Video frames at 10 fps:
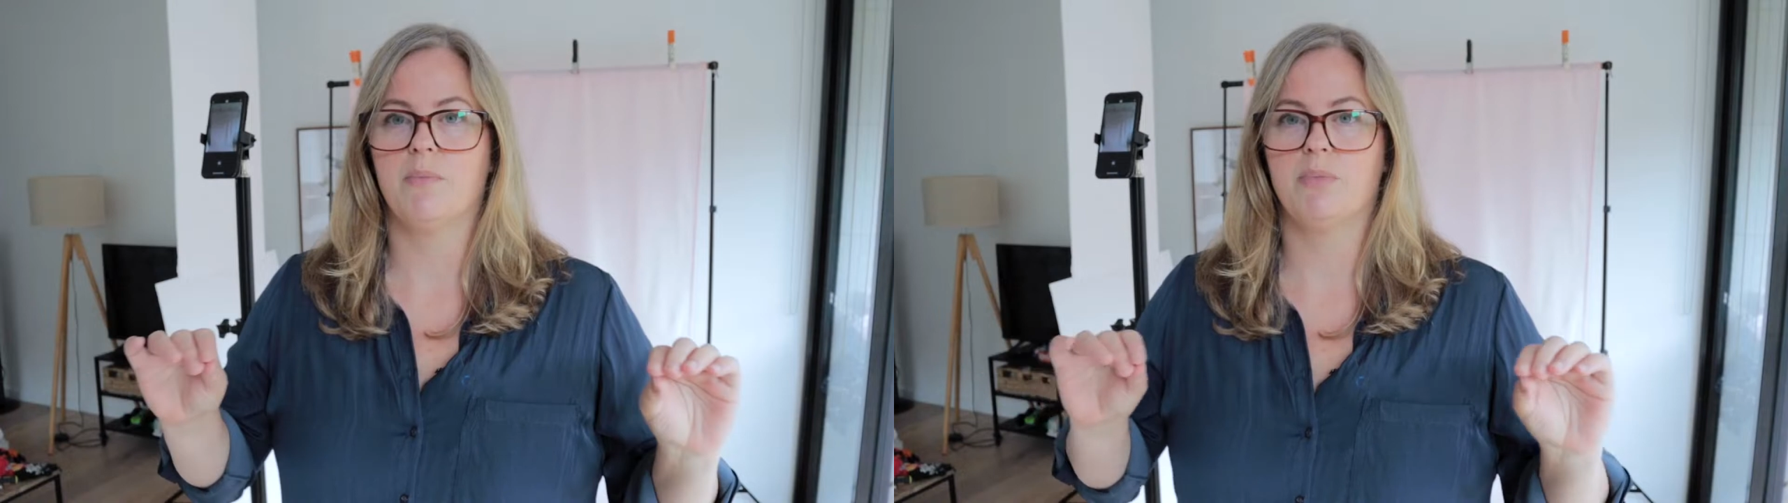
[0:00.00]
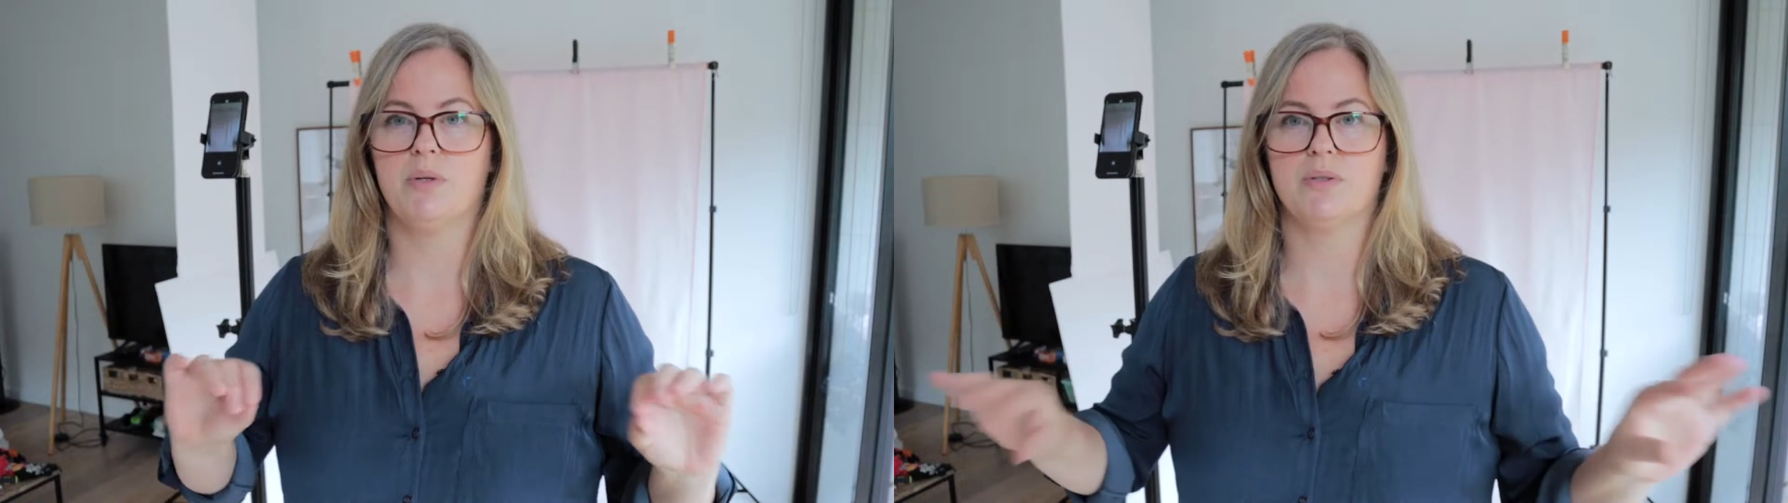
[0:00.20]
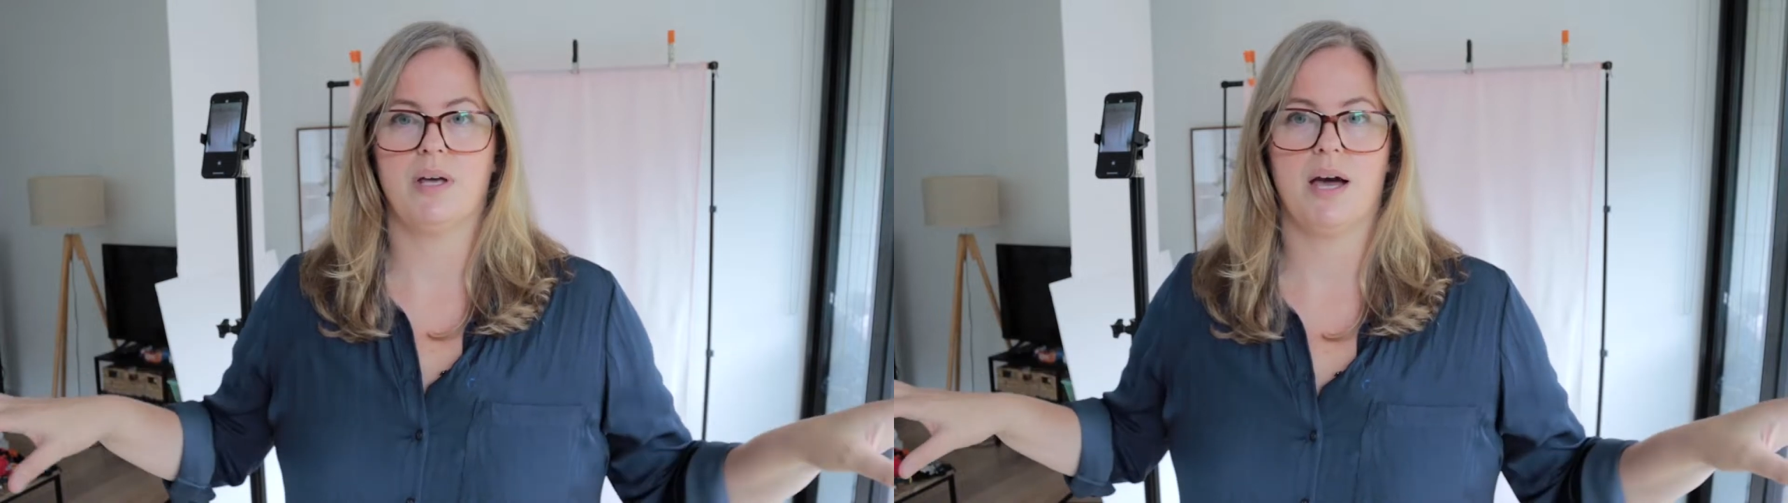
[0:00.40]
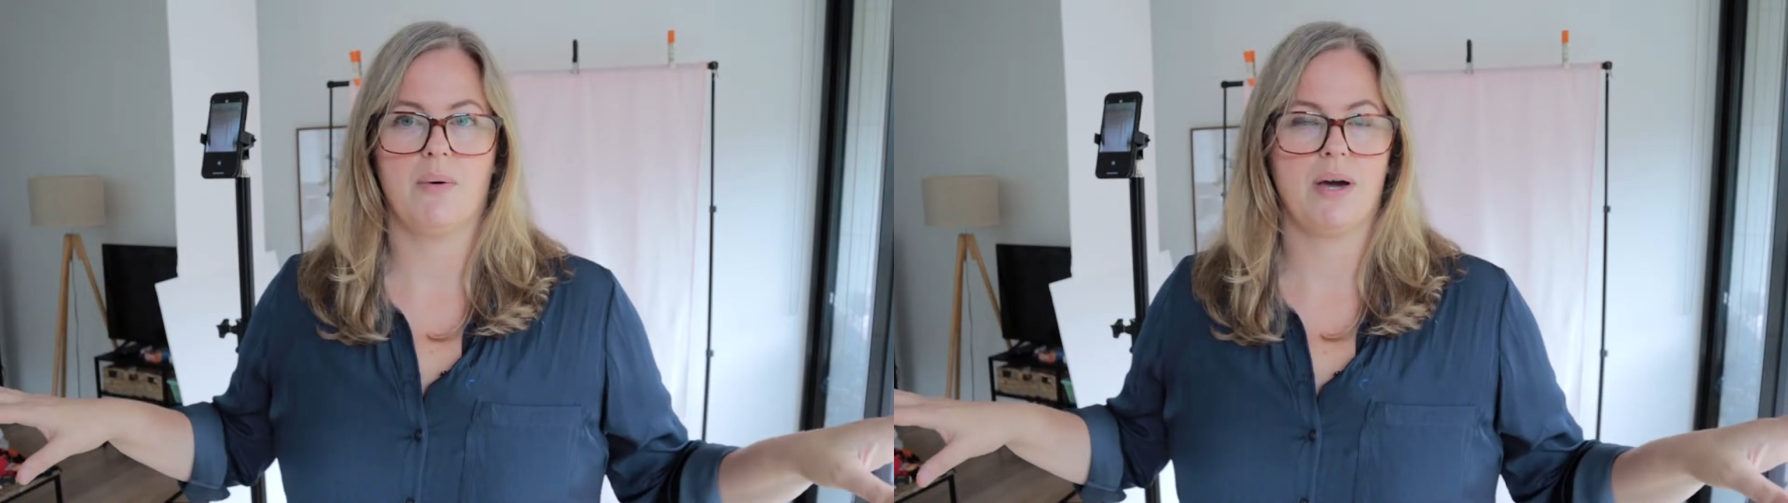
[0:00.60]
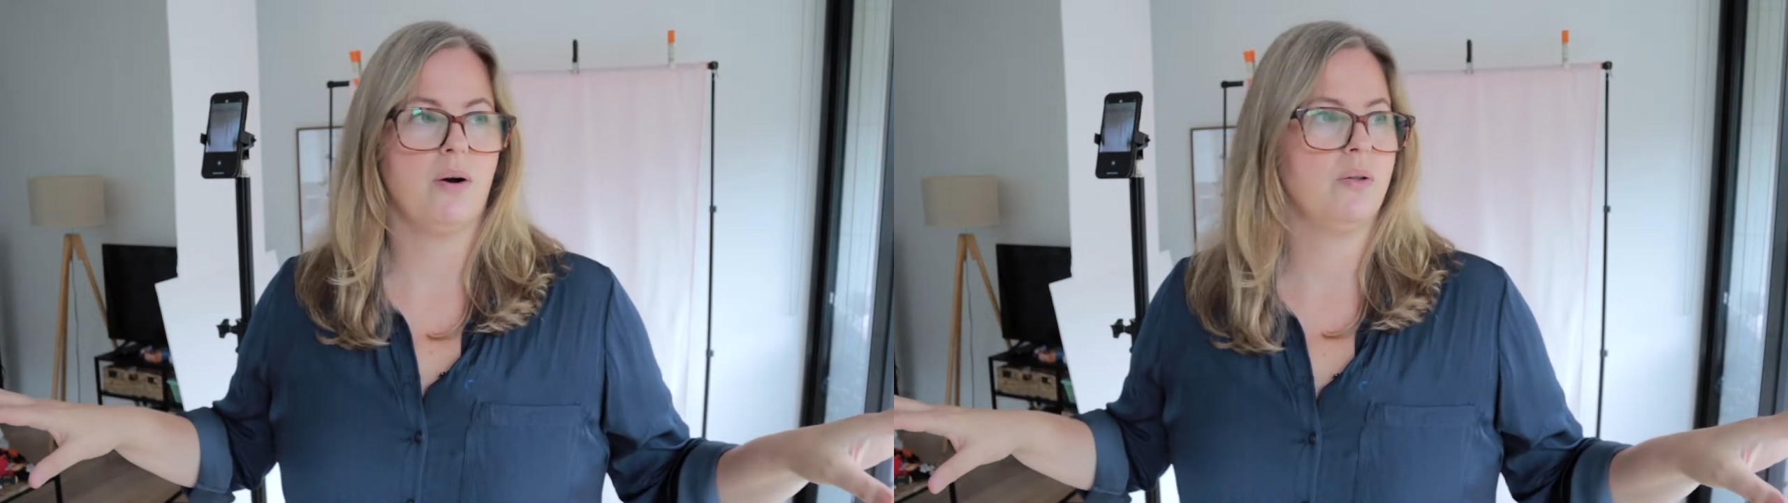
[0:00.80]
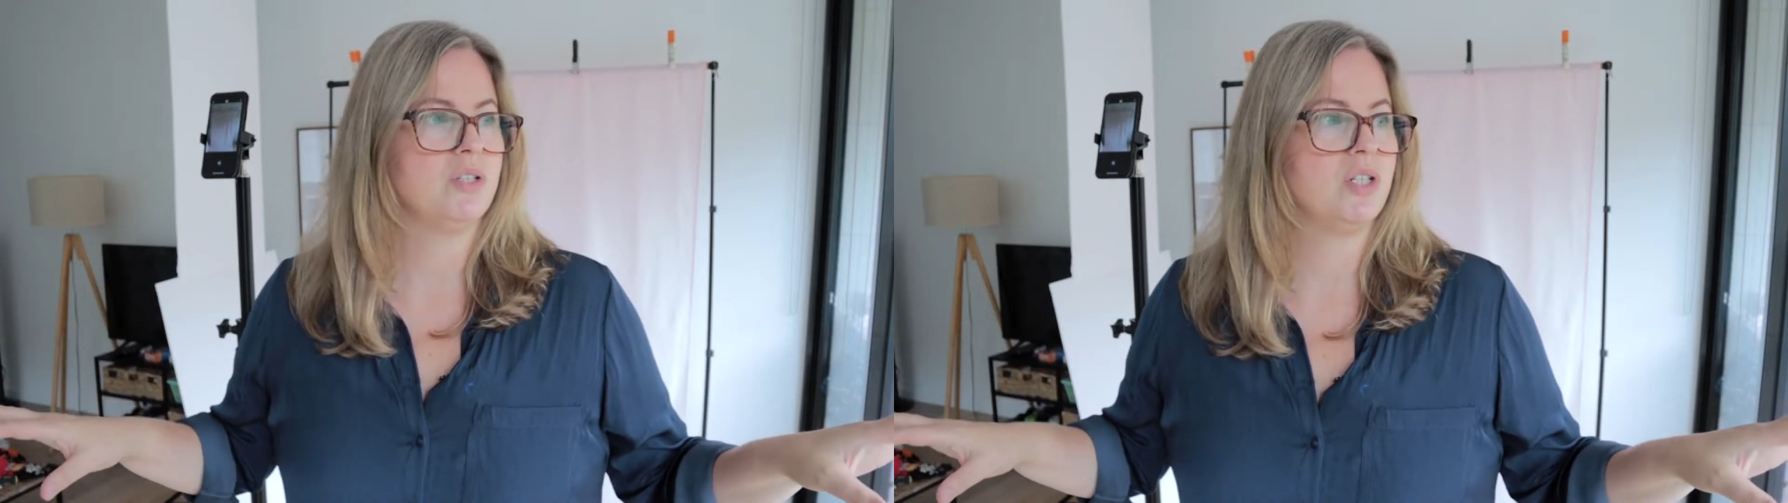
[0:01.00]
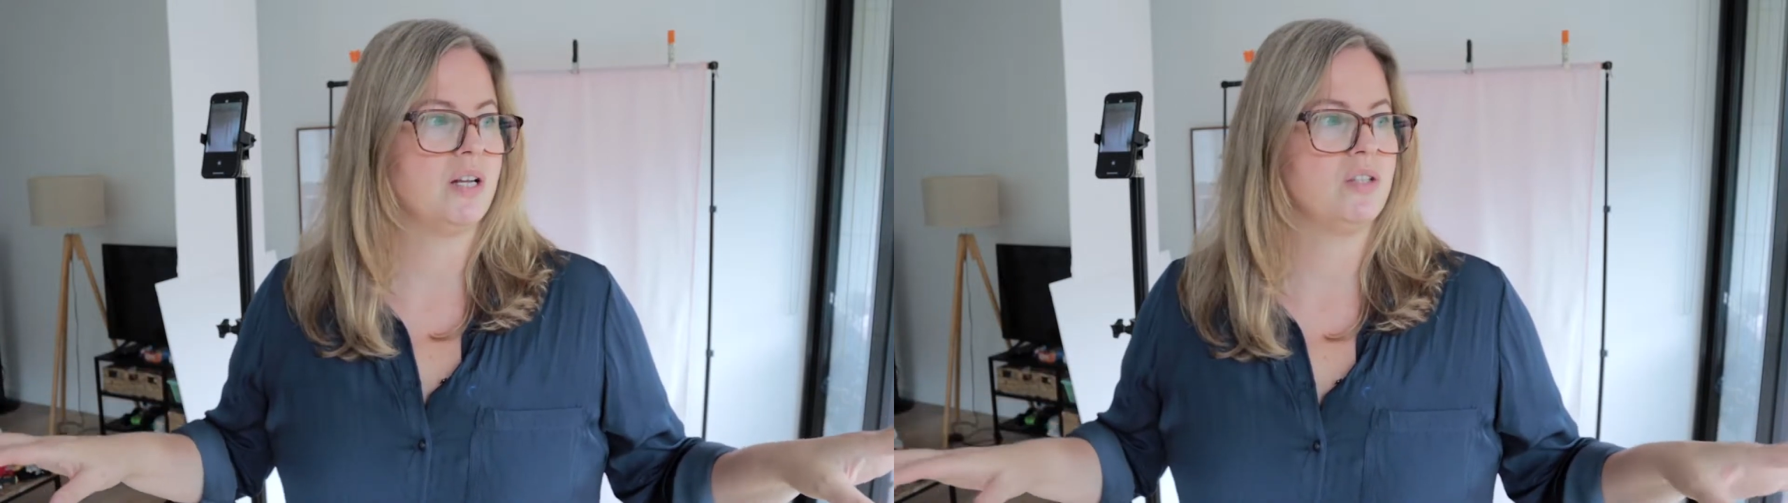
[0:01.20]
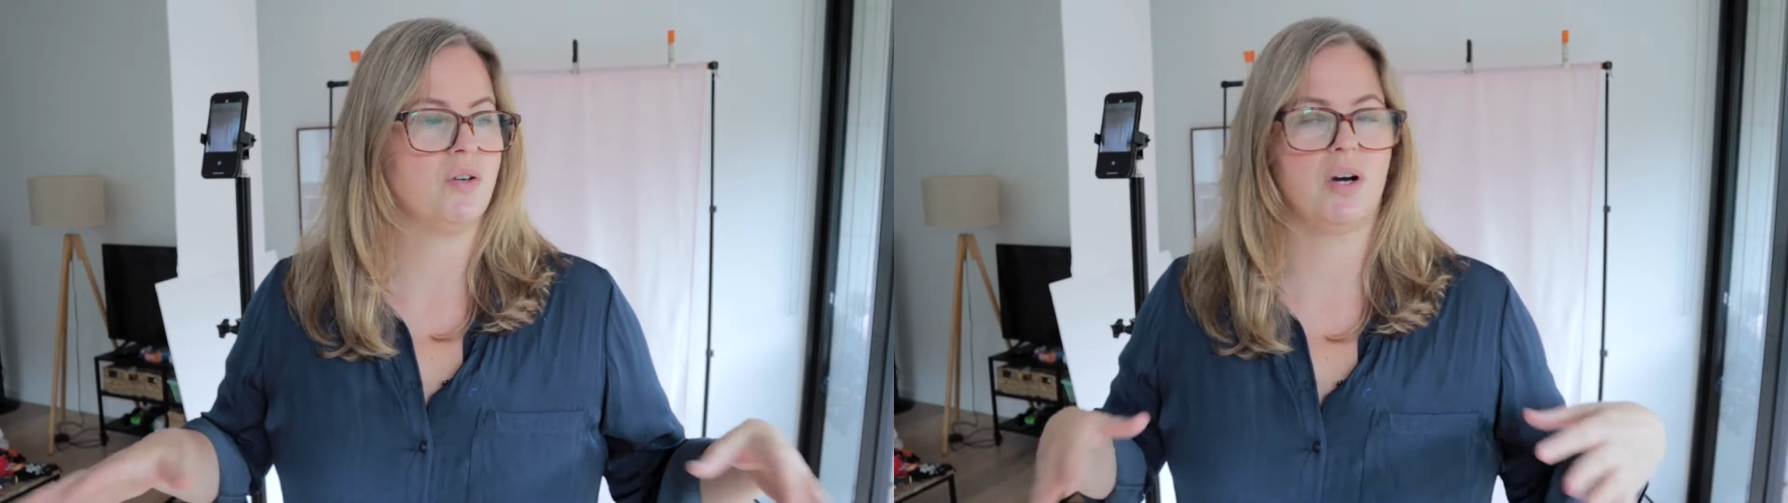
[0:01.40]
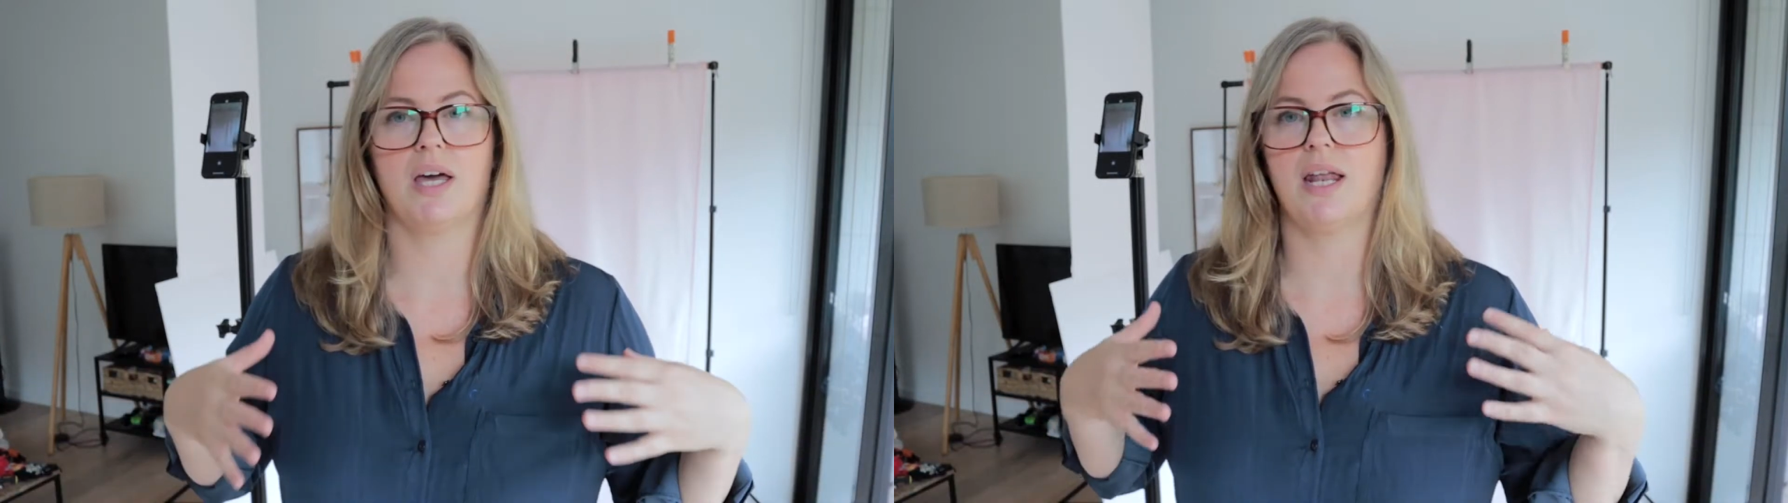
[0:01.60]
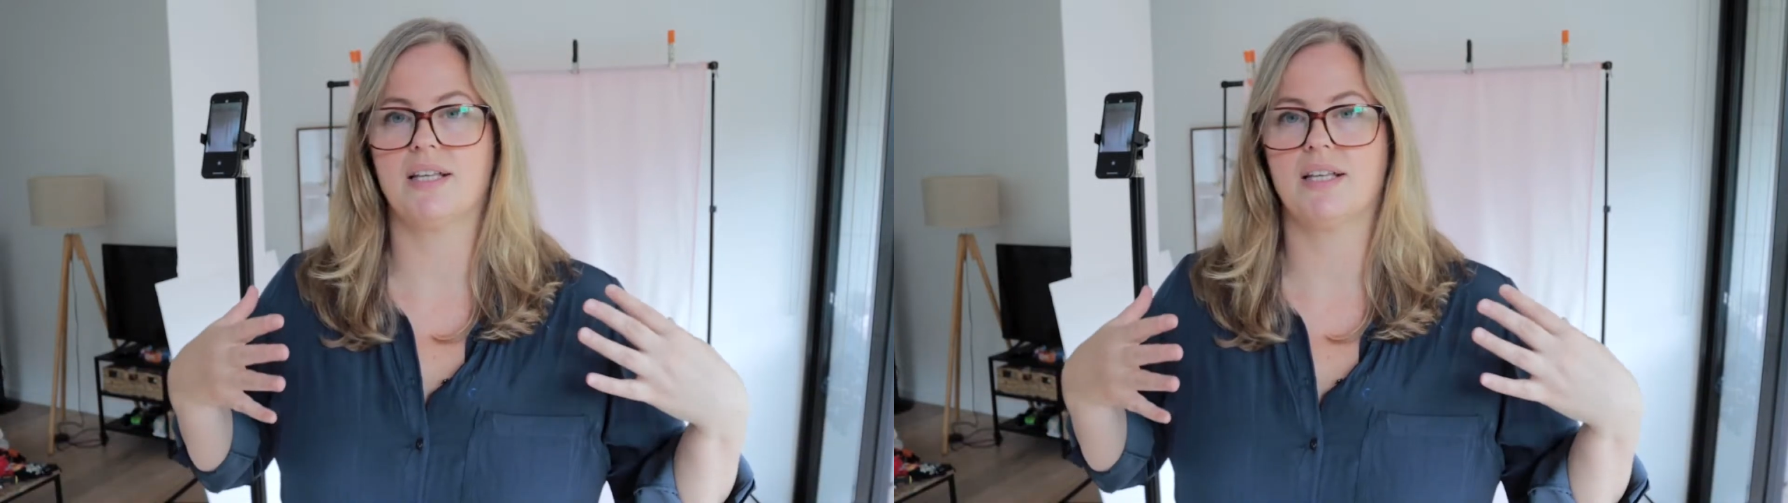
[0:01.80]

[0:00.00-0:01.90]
pulled away all the shutters so I get